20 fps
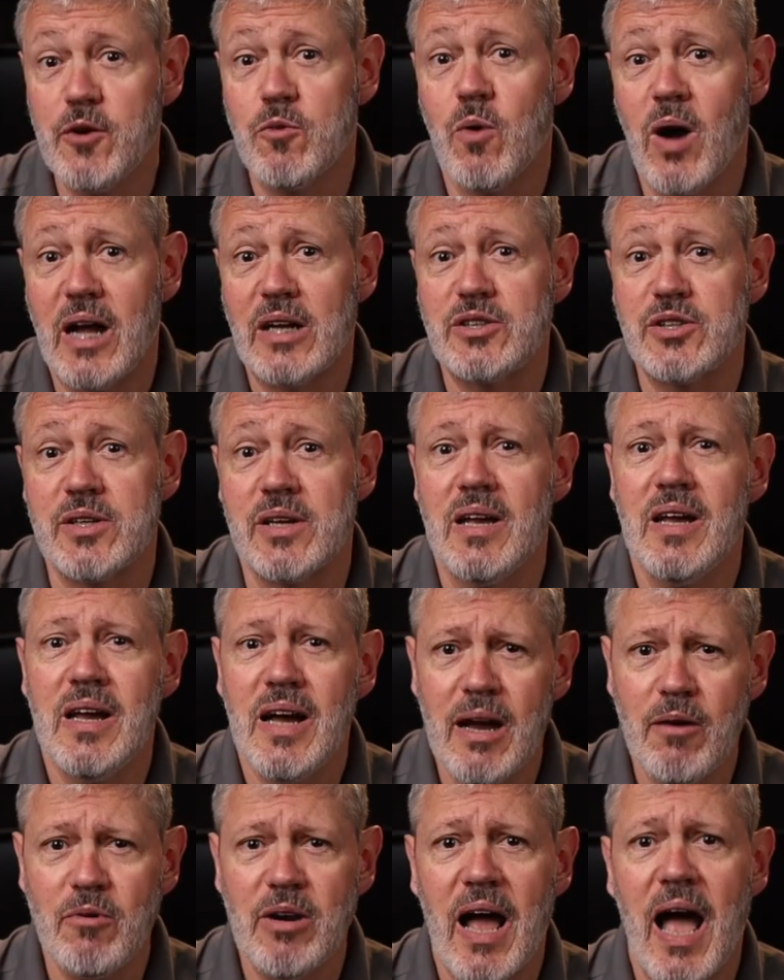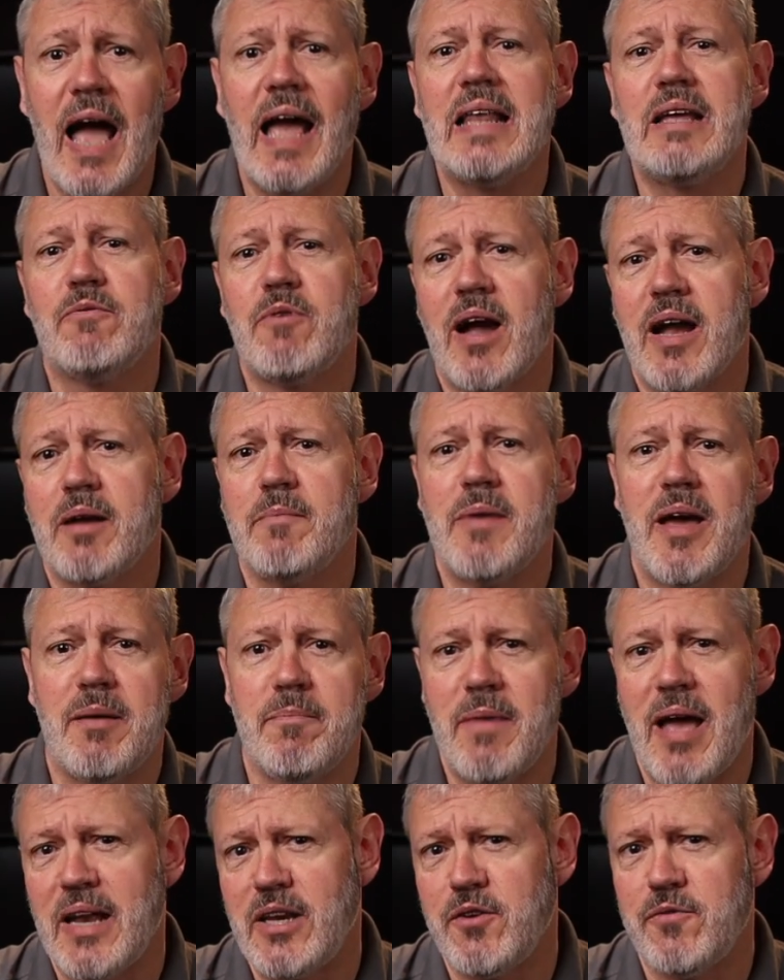you're watching, I would highly recommend
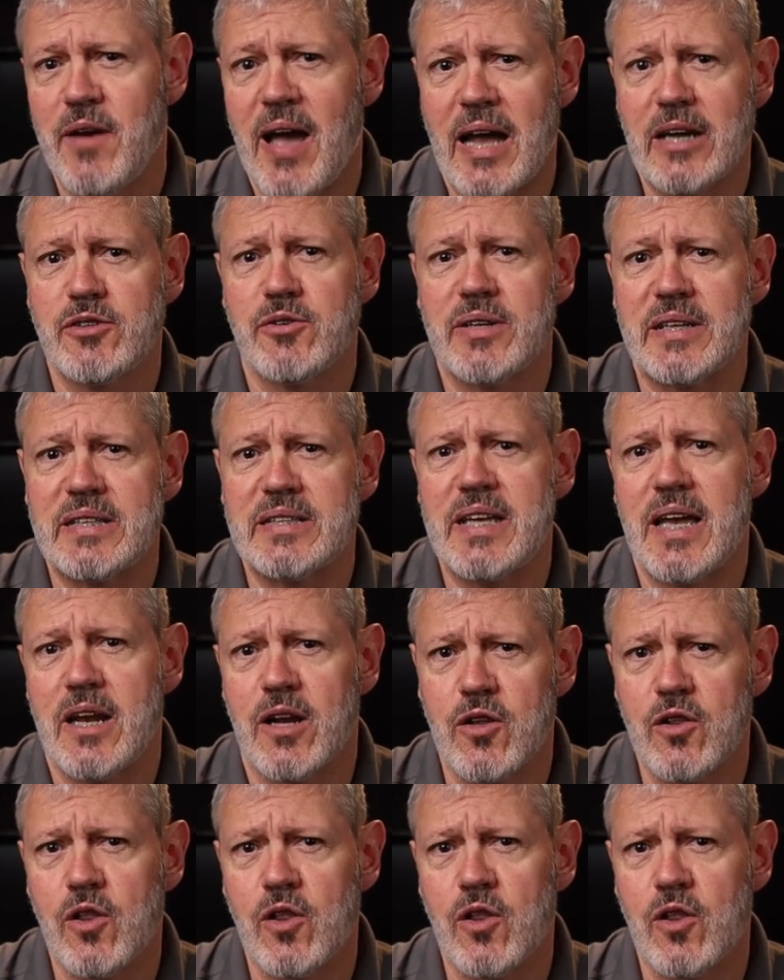manufacturing a set of